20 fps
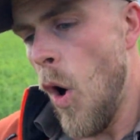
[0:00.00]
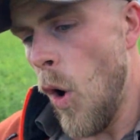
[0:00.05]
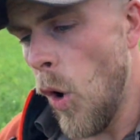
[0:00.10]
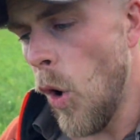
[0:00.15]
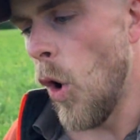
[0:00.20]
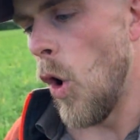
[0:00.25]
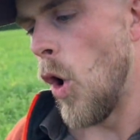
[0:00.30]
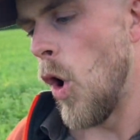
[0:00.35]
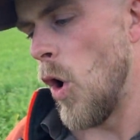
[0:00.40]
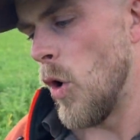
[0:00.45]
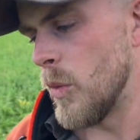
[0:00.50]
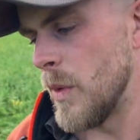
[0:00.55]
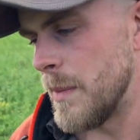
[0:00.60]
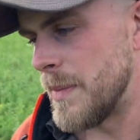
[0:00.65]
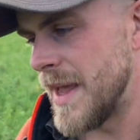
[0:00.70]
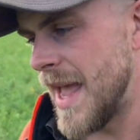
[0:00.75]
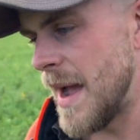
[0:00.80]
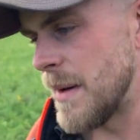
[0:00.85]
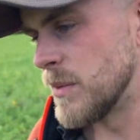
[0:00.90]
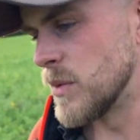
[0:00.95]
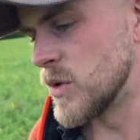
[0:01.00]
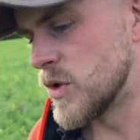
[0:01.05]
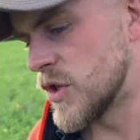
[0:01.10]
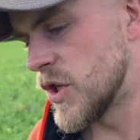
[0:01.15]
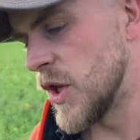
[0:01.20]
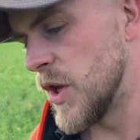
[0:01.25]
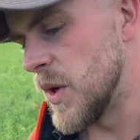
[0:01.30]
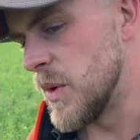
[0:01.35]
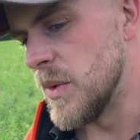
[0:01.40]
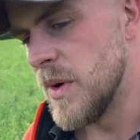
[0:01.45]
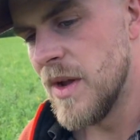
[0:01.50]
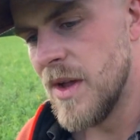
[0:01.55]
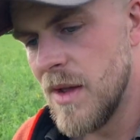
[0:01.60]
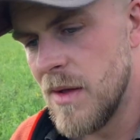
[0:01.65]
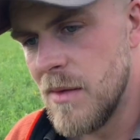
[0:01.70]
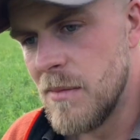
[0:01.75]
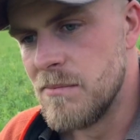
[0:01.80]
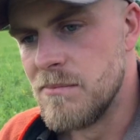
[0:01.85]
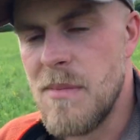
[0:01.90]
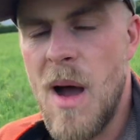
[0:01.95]
or we'll be able to
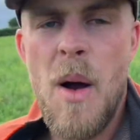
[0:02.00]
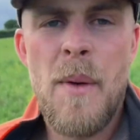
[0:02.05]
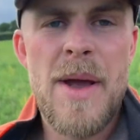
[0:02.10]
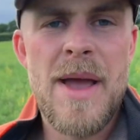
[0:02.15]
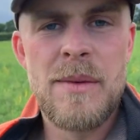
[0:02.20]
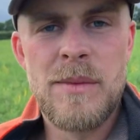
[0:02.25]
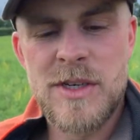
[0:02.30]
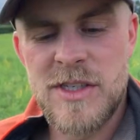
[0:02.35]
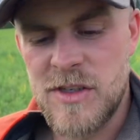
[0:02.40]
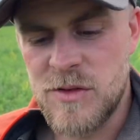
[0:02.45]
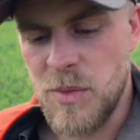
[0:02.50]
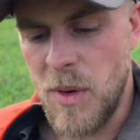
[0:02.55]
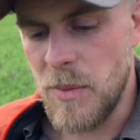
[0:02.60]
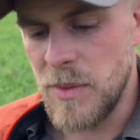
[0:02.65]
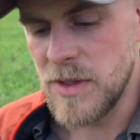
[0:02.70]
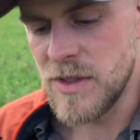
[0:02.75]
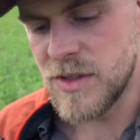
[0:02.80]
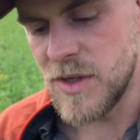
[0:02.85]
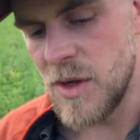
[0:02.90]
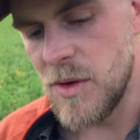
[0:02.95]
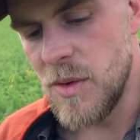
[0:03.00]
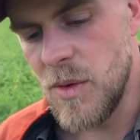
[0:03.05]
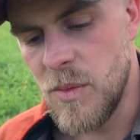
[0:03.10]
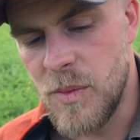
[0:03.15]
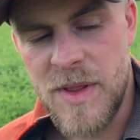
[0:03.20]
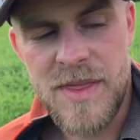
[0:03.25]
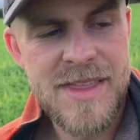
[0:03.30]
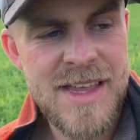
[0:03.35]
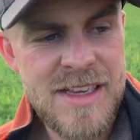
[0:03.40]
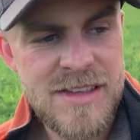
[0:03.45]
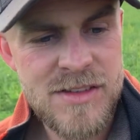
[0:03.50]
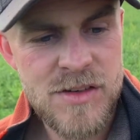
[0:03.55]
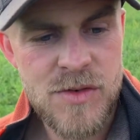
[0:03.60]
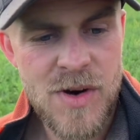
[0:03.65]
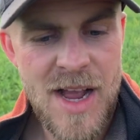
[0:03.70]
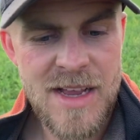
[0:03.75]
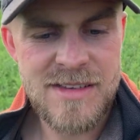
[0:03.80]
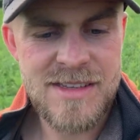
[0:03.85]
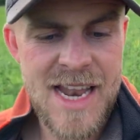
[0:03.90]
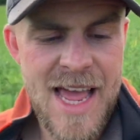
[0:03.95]
mow it, which is what we'll do with this
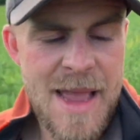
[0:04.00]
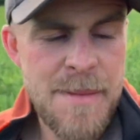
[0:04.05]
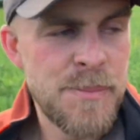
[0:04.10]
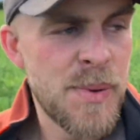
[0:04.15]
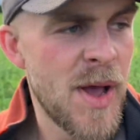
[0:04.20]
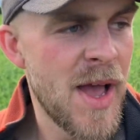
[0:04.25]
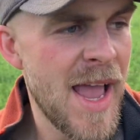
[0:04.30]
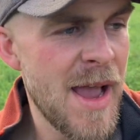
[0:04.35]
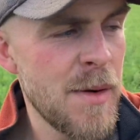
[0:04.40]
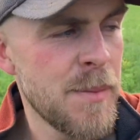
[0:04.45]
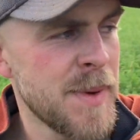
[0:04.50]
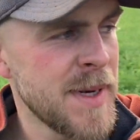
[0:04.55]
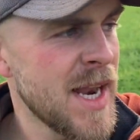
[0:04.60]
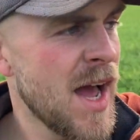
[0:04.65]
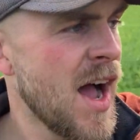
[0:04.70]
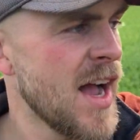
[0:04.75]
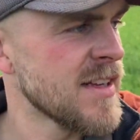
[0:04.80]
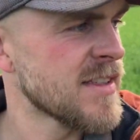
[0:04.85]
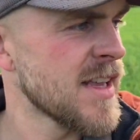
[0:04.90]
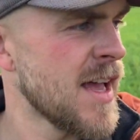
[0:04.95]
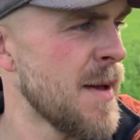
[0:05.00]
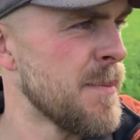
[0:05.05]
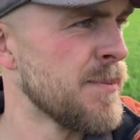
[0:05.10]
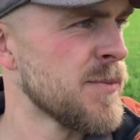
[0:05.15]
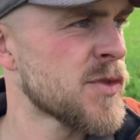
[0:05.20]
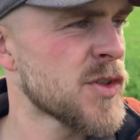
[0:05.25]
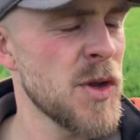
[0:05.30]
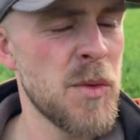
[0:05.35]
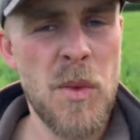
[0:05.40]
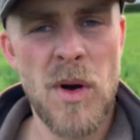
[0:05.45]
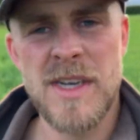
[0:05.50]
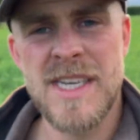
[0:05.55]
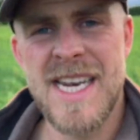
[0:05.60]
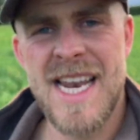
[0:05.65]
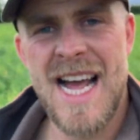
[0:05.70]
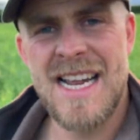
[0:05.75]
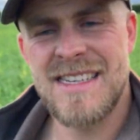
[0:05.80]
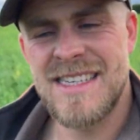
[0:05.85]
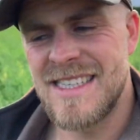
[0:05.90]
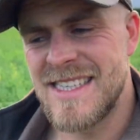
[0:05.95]
grass ley. But it'll be nice. Someone did
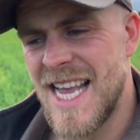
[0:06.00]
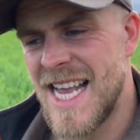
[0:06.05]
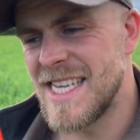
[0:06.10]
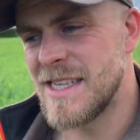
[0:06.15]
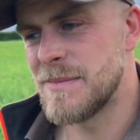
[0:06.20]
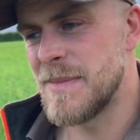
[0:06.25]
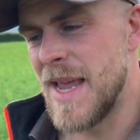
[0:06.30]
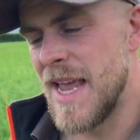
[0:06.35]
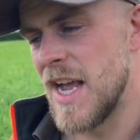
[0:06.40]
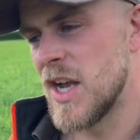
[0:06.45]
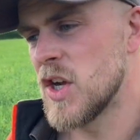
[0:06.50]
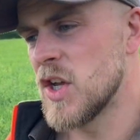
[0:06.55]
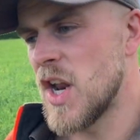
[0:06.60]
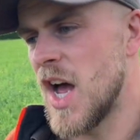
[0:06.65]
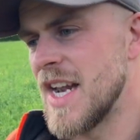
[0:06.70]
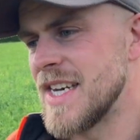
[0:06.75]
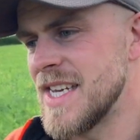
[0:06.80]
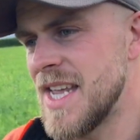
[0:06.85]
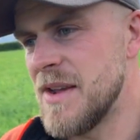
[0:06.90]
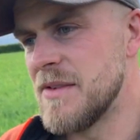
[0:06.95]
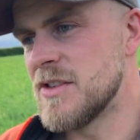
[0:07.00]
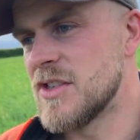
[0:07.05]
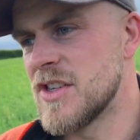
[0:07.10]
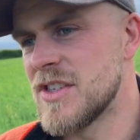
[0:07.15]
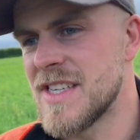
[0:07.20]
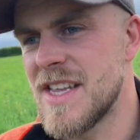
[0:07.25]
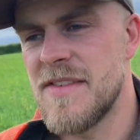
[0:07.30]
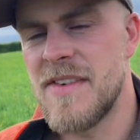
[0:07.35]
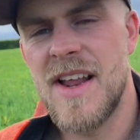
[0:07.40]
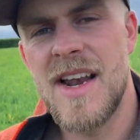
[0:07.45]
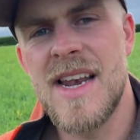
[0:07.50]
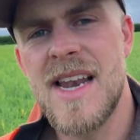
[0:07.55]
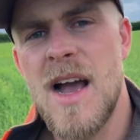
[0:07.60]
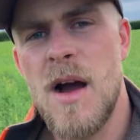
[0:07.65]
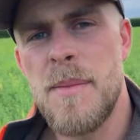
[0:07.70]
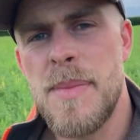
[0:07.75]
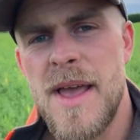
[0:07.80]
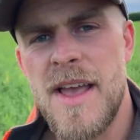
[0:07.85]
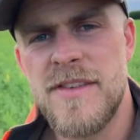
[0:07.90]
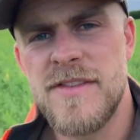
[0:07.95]
actually say to me a good idea was just to give it a
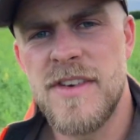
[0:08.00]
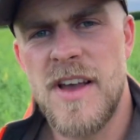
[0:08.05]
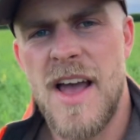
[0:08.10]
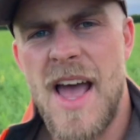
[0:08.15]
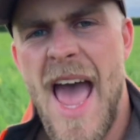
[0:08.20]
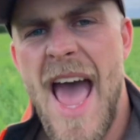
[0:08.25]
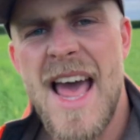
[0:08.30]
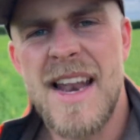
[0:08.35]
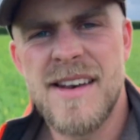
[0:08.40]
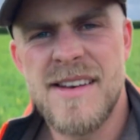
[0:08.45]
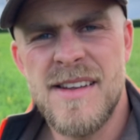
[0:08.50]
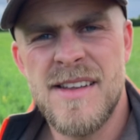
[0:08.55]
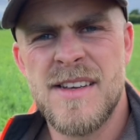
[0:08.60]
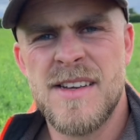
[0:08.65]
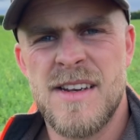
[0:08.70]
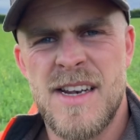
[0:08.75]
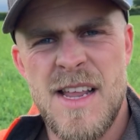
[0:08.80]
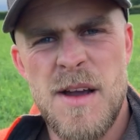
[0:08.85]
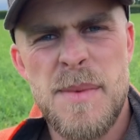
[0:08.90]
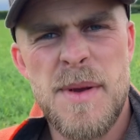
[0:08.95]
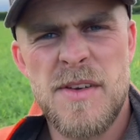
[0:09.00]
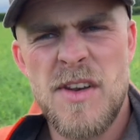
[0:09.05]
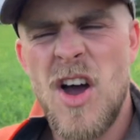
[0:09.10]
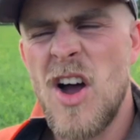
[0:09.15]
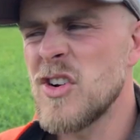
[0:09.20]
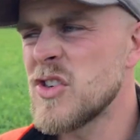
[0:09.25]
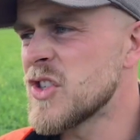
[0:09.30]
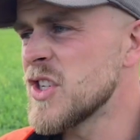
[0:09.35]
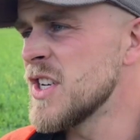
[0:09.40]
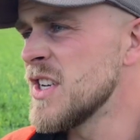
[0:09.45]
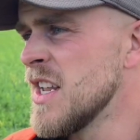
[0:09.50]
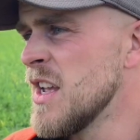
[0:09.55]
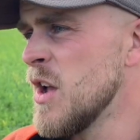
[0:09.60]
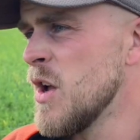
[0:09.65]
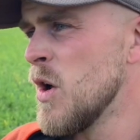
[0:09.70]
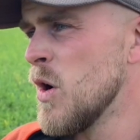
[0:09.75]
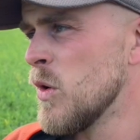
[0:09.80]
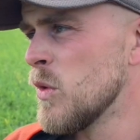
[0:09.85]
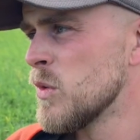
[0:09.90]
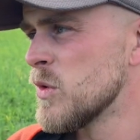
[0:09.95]
little bit of N, a little bit of nitrogen,
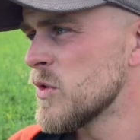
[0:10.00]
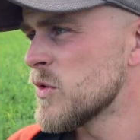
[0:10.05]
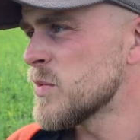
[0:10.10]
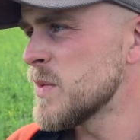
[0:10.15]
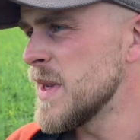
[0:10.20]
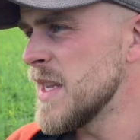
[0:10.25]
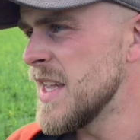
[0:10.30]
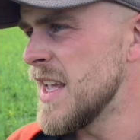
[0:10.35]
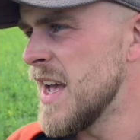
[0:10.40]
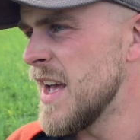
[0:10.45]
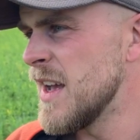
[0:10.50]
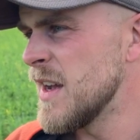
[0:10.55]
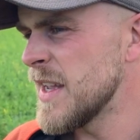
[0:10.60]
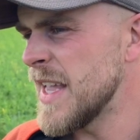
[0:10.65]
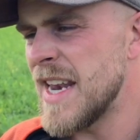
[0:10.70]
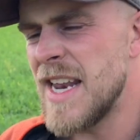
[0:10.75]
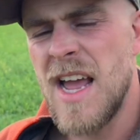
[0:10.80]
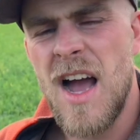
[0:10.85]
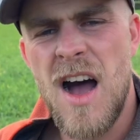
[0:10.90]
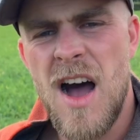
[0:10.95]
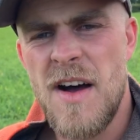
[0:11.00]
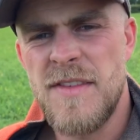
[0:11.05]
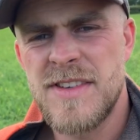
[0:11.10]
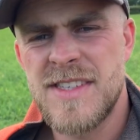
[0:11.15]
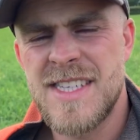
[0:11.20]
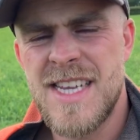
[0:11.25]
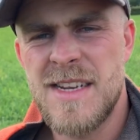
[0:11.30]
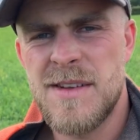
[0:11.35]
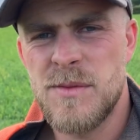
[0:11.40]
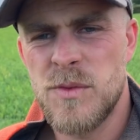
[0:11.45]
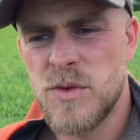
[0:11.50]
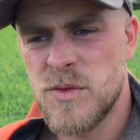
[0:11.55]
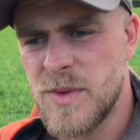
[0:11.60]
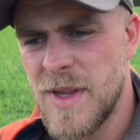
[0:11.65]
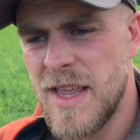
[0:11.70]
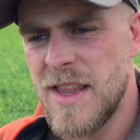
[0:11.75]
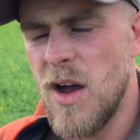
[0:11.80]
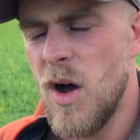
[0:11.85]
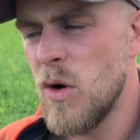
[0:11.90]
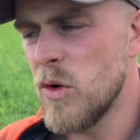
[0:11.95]
once we get it harvested, once we
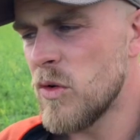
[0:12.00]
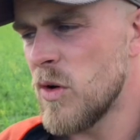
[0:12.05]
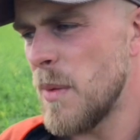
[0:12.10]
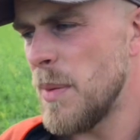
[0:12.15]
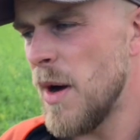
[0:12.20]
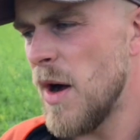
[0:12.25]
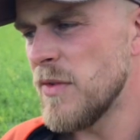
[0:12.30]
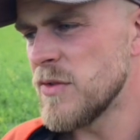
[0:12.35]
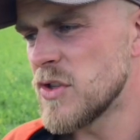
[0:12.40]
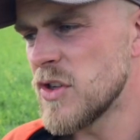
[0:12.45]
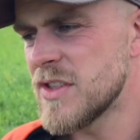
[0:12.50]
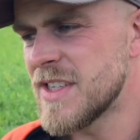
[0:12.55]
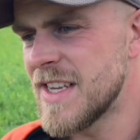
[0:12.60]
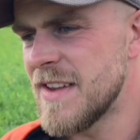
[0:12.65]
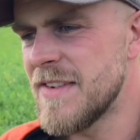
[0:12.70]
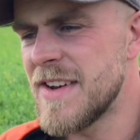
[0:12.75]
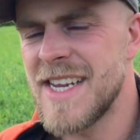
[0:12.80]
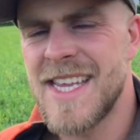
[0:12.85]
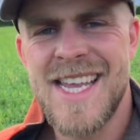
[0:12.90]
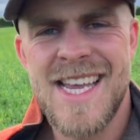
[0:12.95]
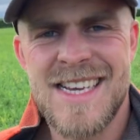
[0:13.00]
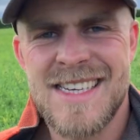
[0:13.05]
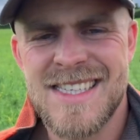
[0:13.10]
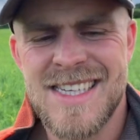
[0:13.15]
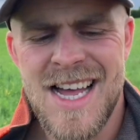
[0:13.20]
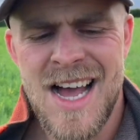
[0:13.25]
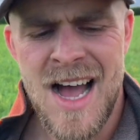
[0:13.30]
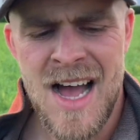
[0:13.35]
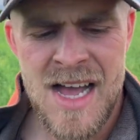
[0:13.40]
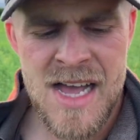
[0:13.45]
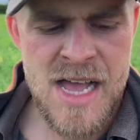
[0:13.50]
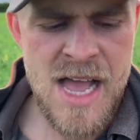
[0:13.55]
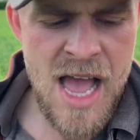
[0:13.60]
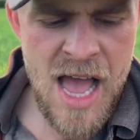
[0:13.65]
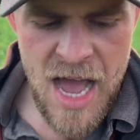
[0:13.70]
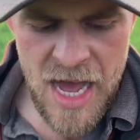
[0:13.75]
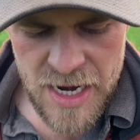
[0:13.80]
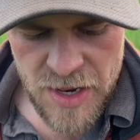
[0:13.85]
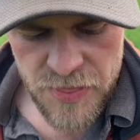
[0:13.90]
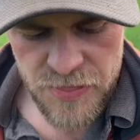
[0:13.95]
get the whole crop off, just to give it a kick start.
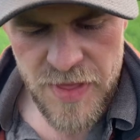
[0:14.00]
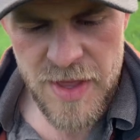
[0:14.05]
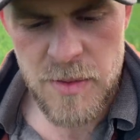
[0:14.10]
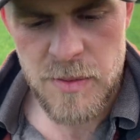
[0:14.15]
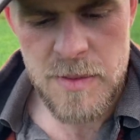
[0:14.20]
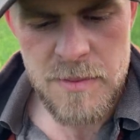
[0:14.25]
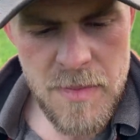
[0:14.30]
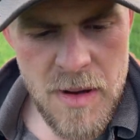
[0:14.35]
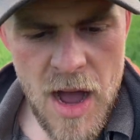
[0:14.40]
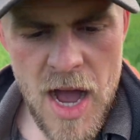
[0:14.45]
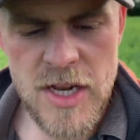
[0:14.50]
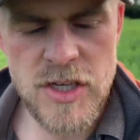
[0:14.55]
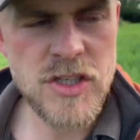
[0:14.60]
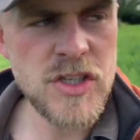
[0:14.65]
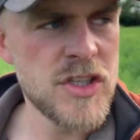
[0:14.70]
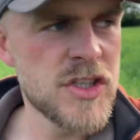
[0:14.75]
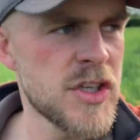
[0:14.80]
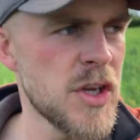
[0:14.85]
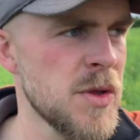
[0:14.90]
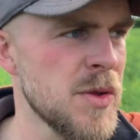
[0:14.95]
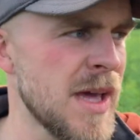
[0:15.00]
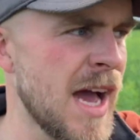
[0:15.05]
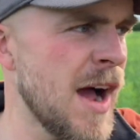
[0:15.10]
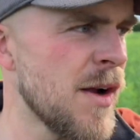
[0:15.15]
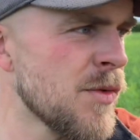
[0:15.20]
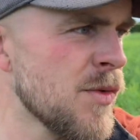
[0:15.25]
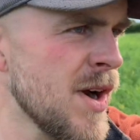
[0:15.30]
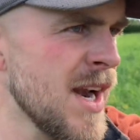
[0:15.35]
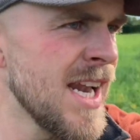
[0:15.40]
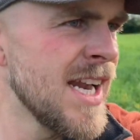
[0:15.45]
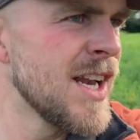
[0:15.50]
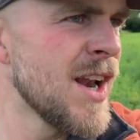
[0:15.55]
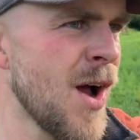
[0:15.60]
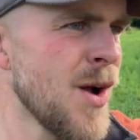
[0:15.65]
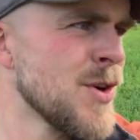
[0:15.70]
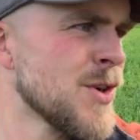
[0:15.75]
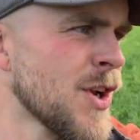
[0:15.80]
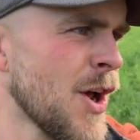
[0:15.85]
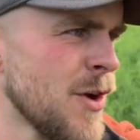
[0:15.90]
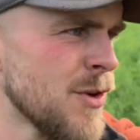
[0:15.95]
And I think we might just do that, a really
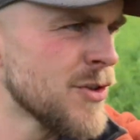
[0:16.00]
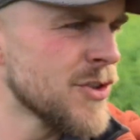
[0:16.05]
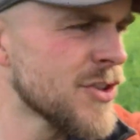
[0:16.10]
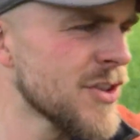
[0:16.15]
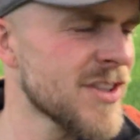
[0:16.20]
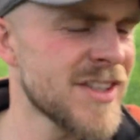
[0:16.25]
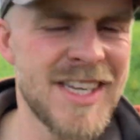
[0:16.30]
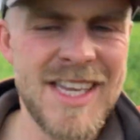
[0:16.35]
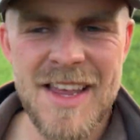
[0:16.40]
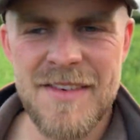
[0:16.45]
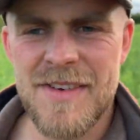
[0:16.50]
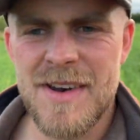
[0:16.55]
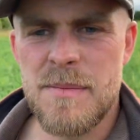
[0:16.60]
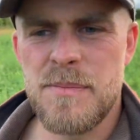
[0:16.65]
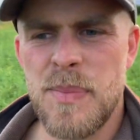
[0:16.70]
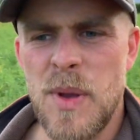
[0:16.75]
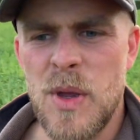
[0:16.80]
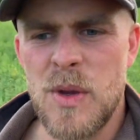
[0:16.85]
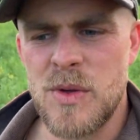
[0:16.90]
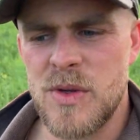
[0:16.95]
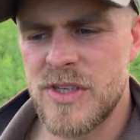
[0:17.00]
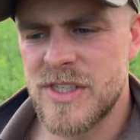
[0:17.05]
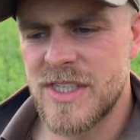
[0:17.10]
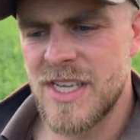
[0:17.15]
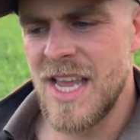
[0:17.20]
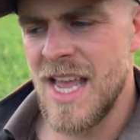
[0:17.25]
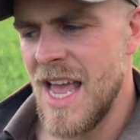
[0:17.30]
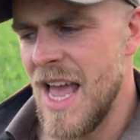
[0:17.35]
low dose, just to give it a boost.